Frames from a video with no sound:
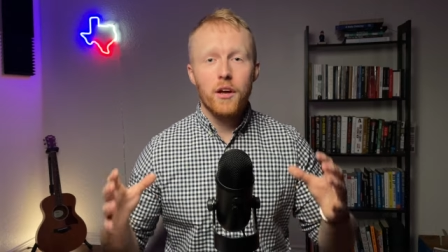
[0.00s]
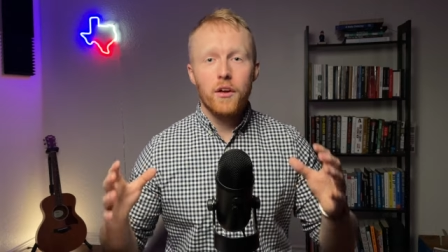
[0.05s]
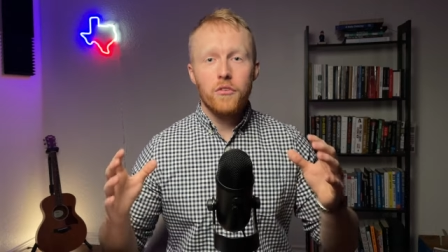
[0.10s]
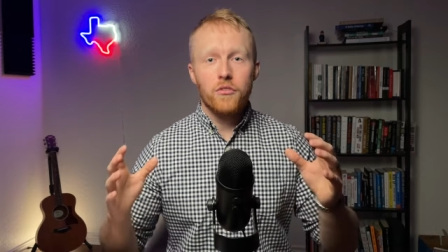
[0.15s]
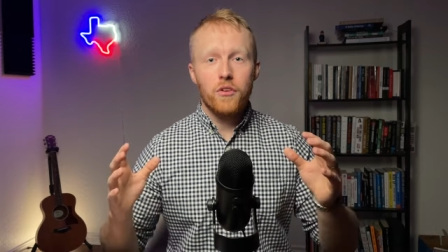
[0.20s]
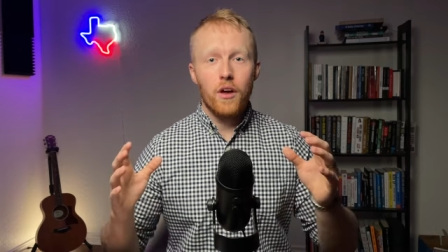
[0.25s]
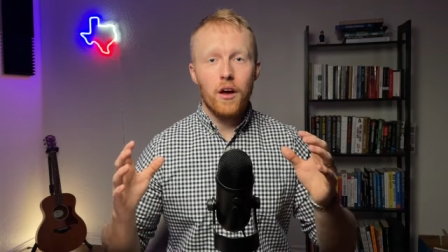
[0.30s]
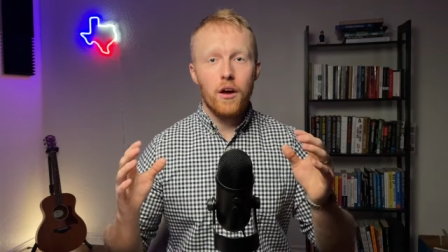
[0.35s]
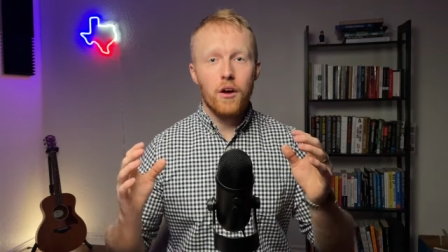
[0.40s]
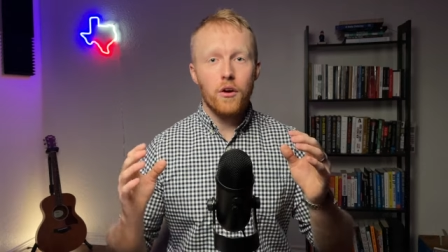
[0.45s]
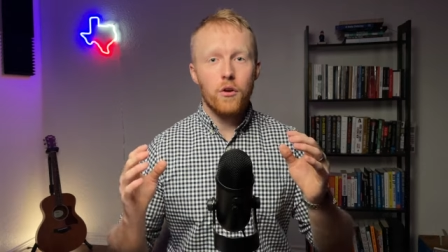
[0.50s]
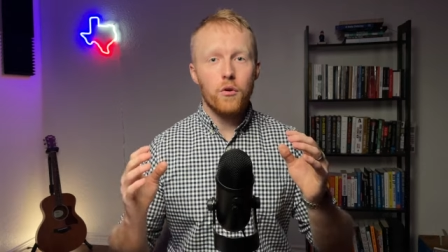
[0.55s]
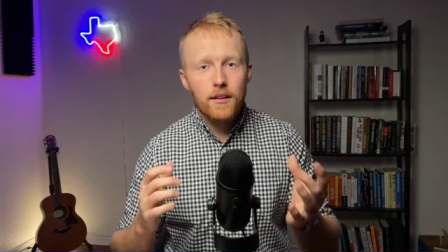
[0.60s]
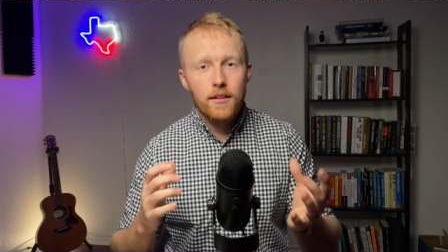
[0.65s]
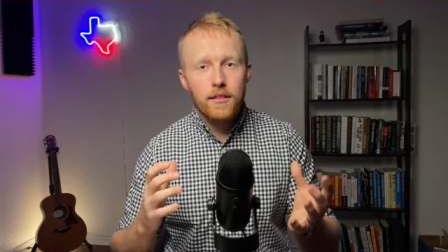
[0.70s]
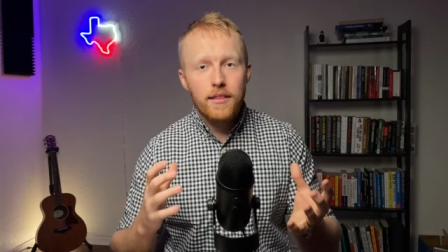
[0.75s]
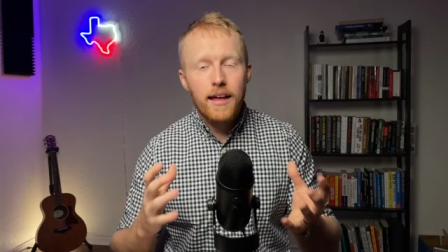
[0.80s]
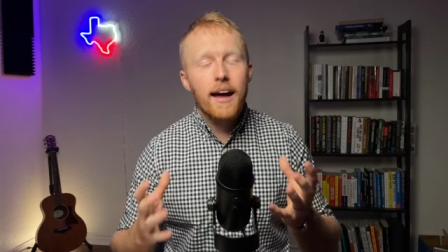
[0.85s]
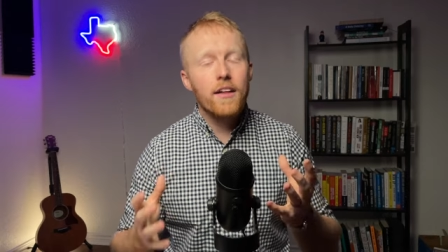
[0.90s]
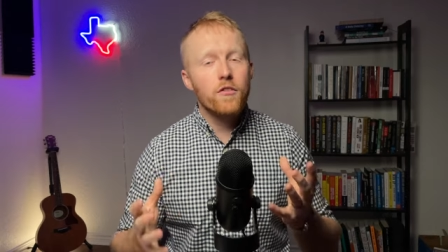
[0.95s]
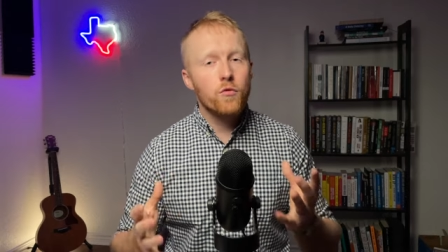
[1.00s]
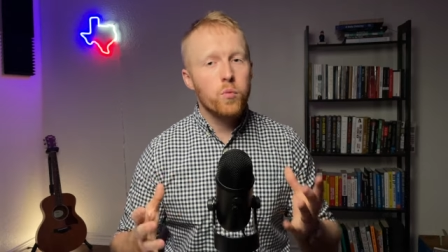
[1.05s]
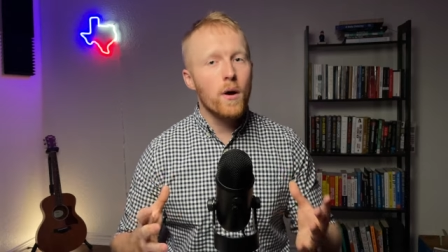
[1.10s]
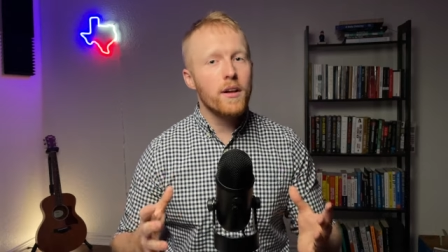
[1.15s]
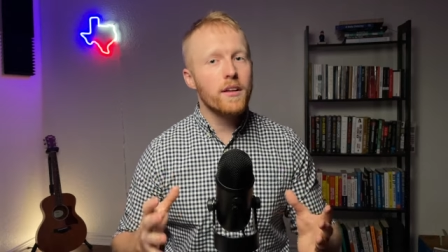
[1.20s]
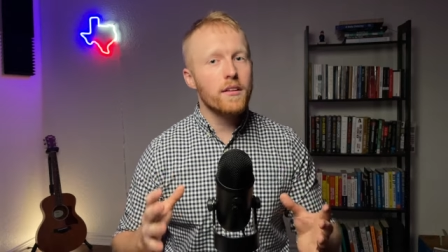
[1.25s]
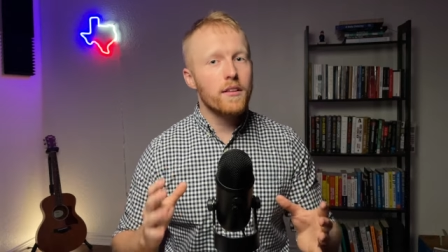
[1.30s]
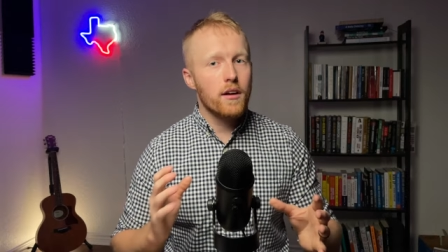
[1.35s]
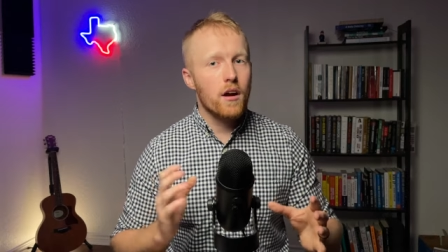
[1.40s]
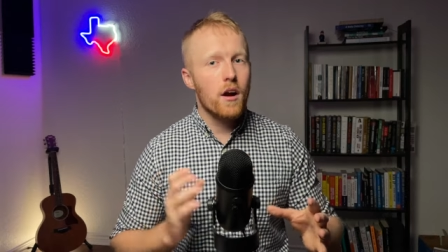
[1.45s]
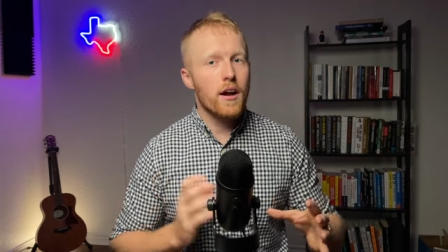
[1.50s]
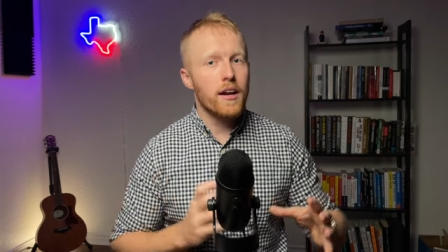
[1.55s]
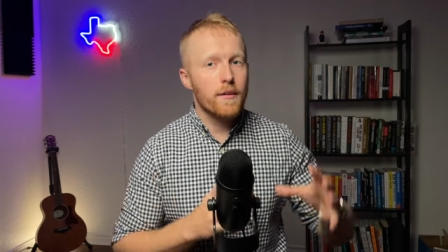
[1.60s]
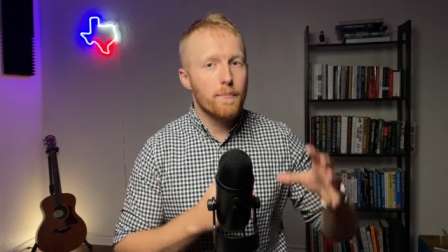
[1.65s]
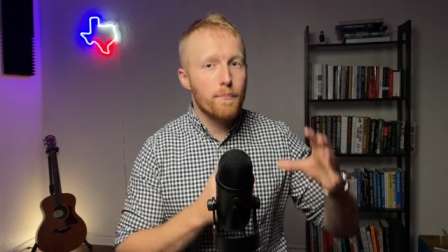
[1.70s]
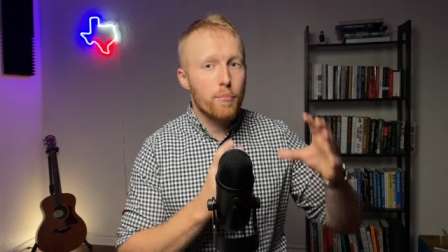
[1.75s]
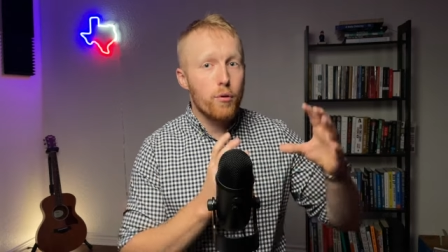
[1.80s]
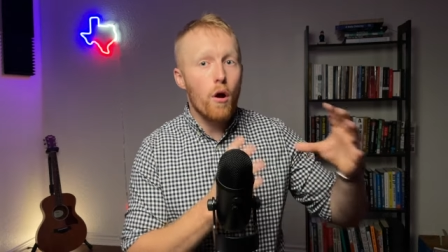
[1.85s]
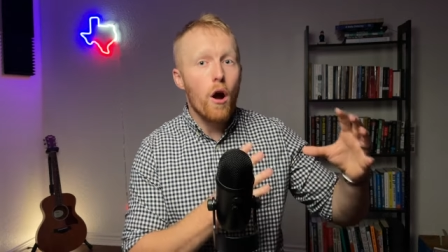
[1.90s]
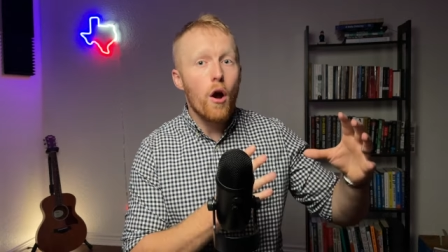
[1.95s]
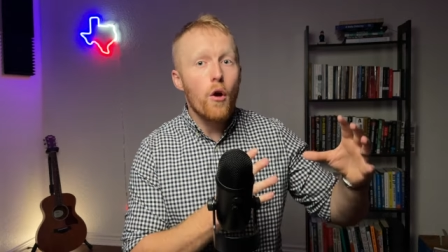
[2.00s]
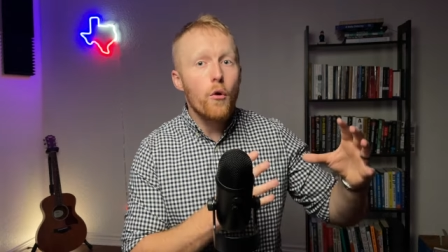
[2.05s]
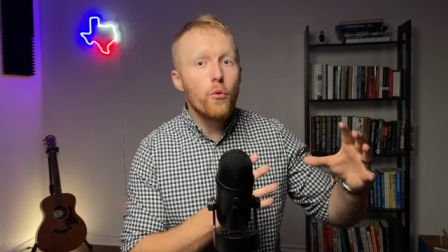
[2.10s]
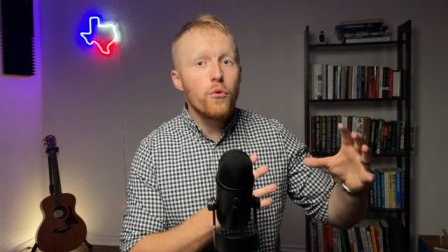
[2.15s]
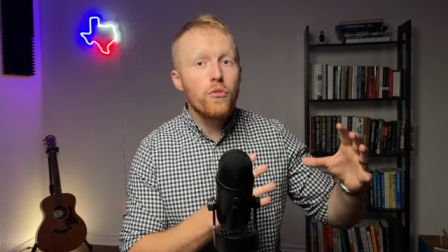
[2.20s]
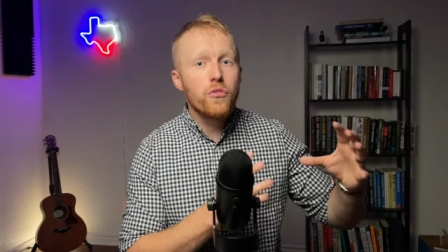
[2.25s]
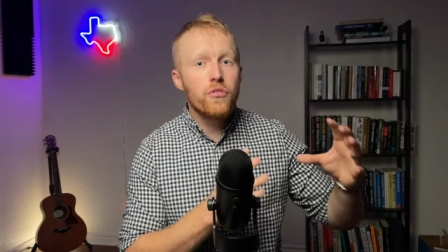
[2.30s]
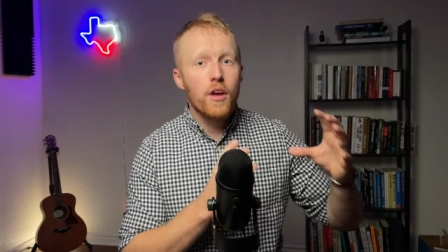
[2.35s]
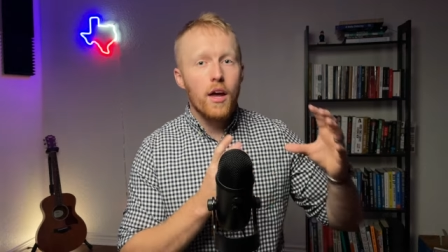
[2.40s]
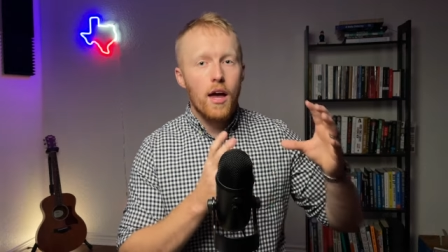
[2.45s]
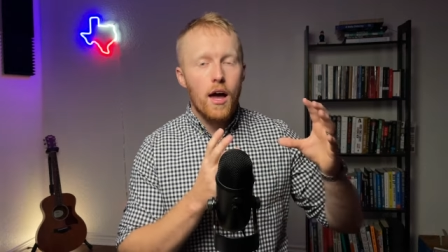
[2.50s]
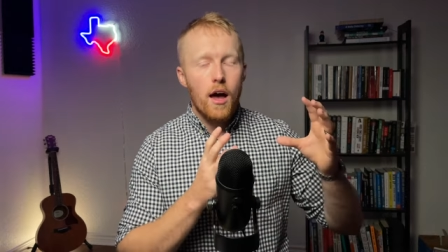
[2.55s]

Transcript: So that's one of the kind of pros